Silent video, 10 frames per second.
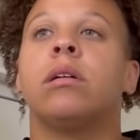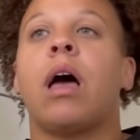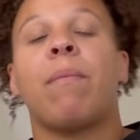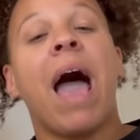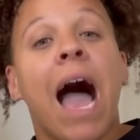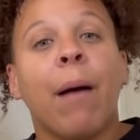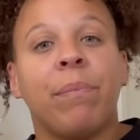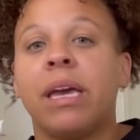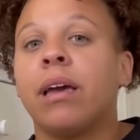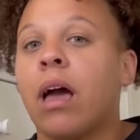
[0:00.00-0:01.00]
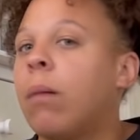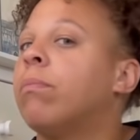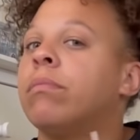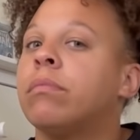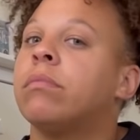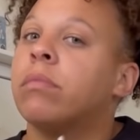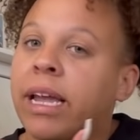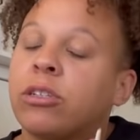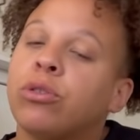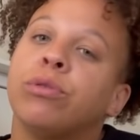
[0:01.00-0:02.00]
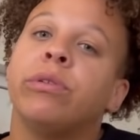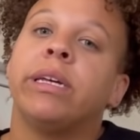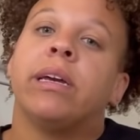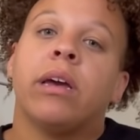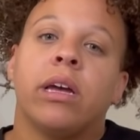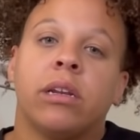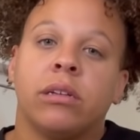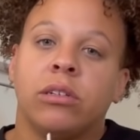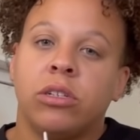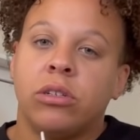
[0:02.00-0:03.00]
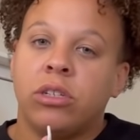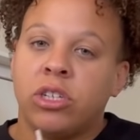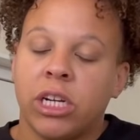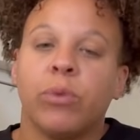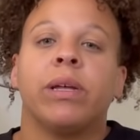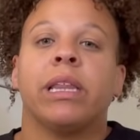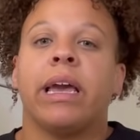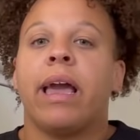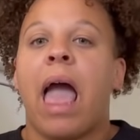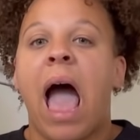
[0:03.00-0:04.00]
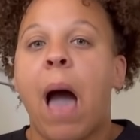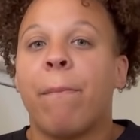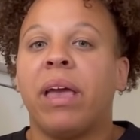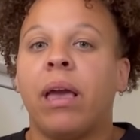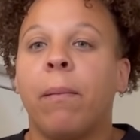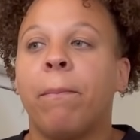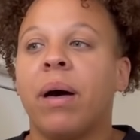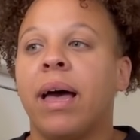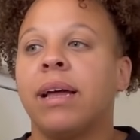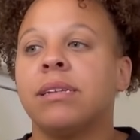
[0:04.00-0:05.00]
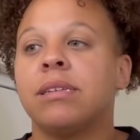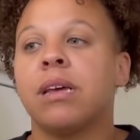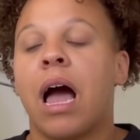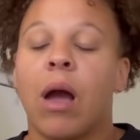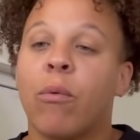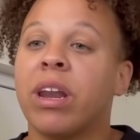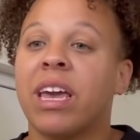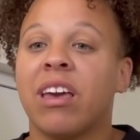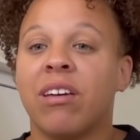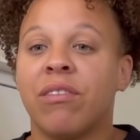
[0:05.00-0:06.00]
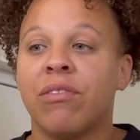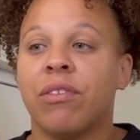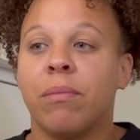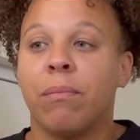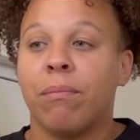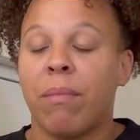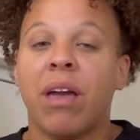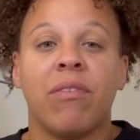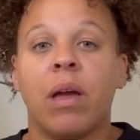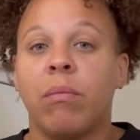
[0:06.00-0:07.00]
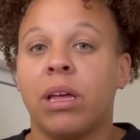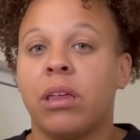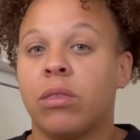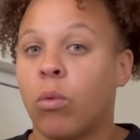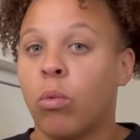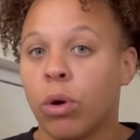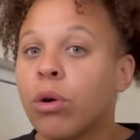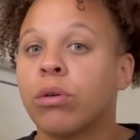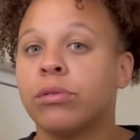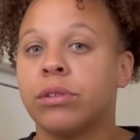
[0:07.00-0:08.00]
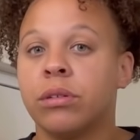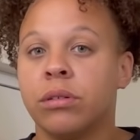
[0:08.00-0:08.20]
I'm happy. I'm like truly and genuinely happy, but I want to give my family, the world.